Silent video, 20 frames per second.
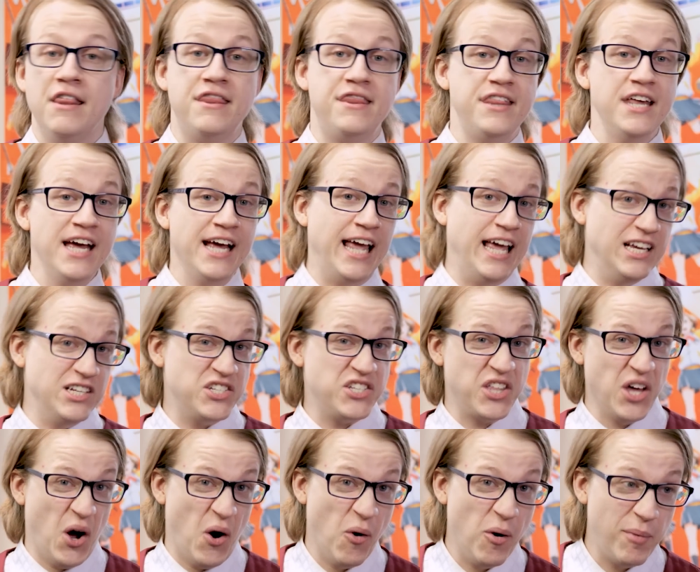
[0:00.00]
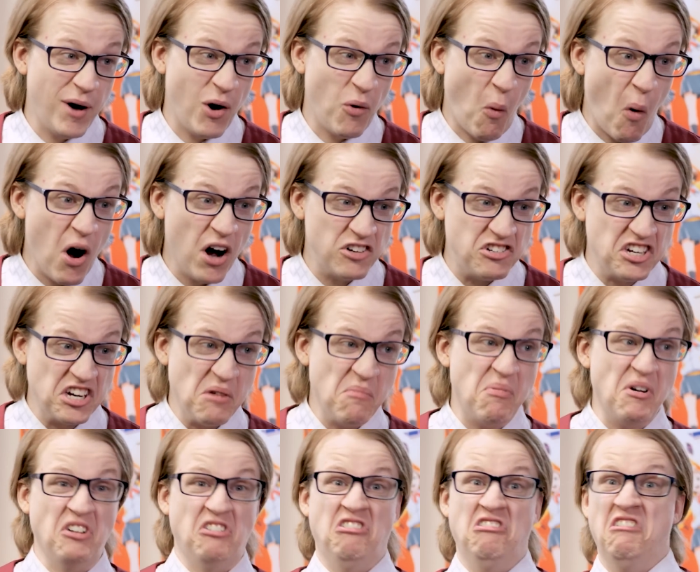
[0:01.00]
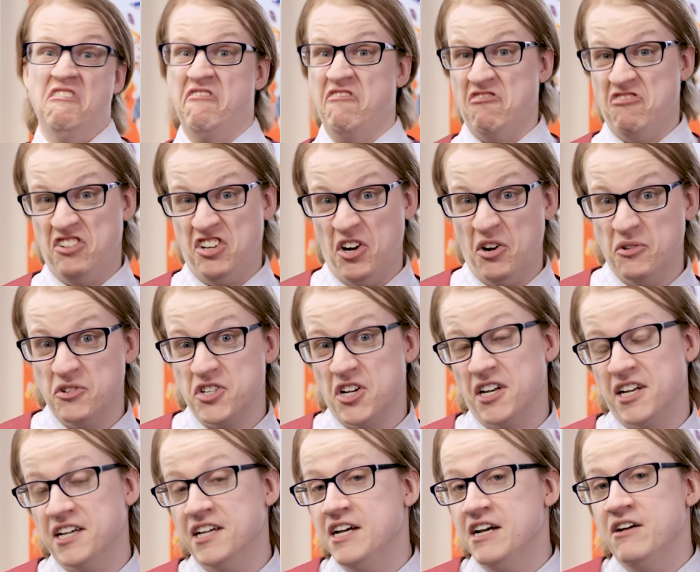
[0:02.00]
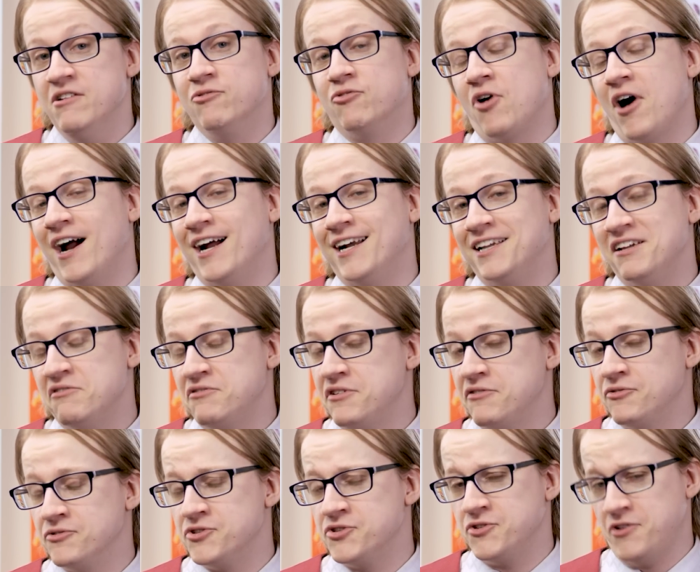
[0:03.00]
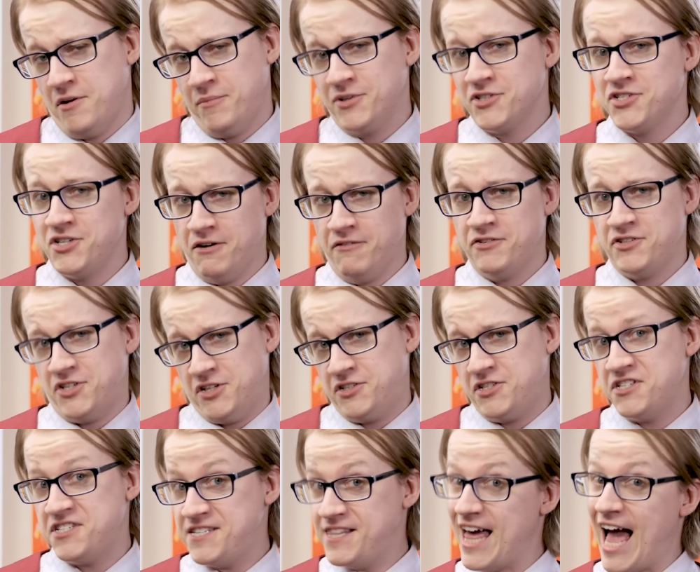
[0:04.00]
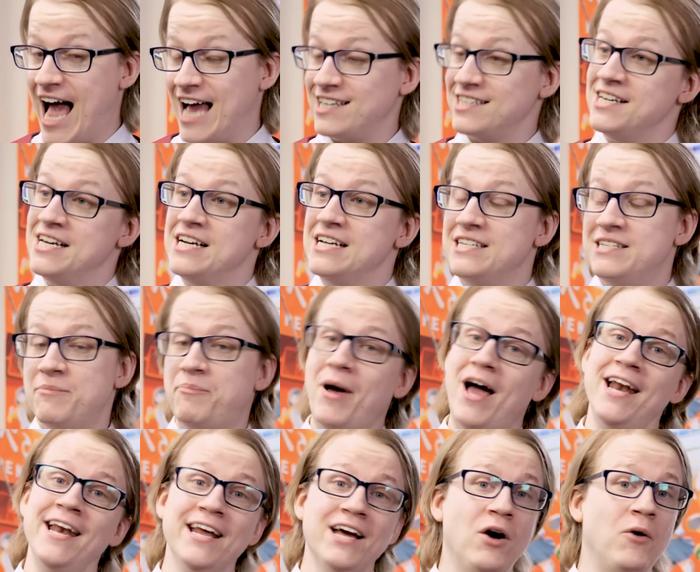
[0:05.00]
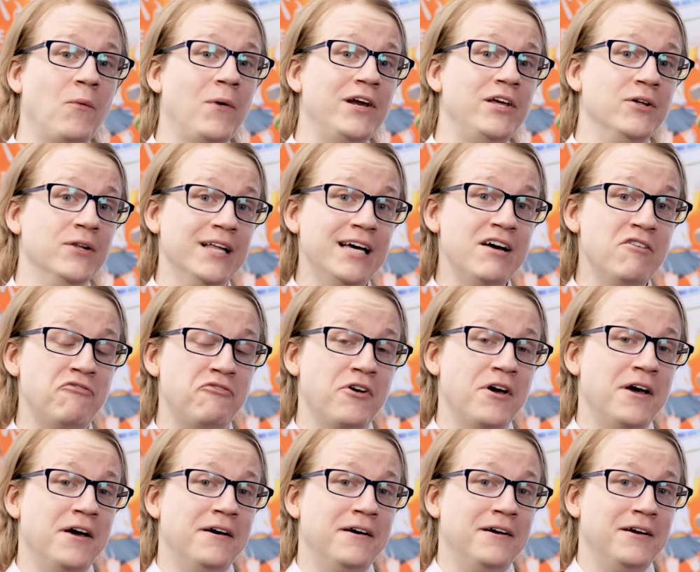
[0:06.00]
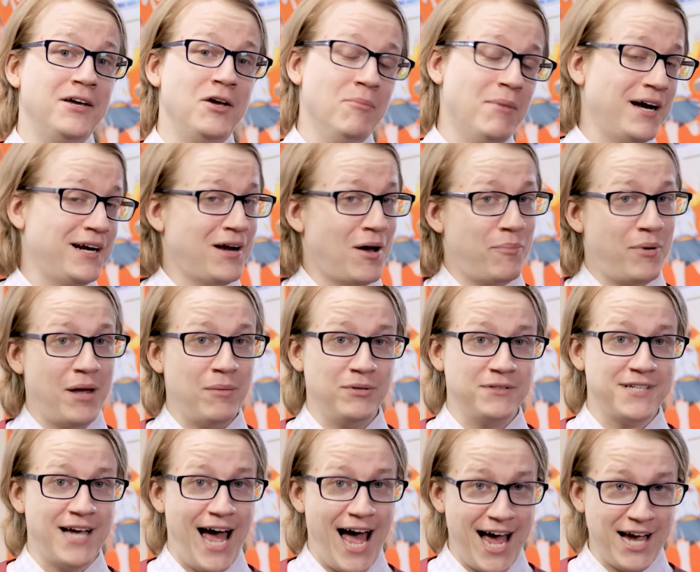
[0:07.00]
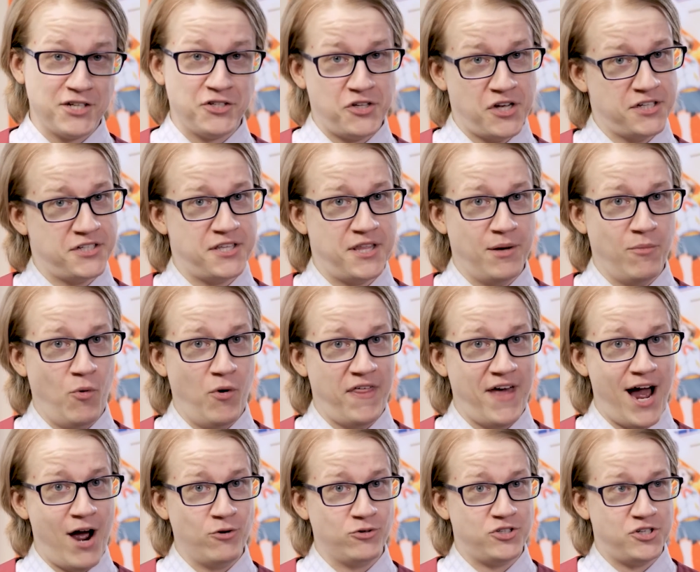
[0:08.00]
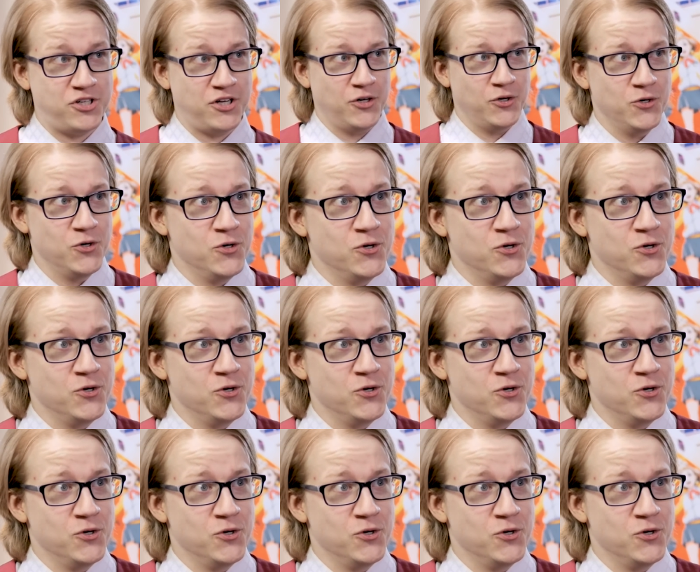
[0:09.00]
Thing is, though, about watching a bunch of different shows on a variety of different streaming services is that, depending on where you live, you might not be able to access them without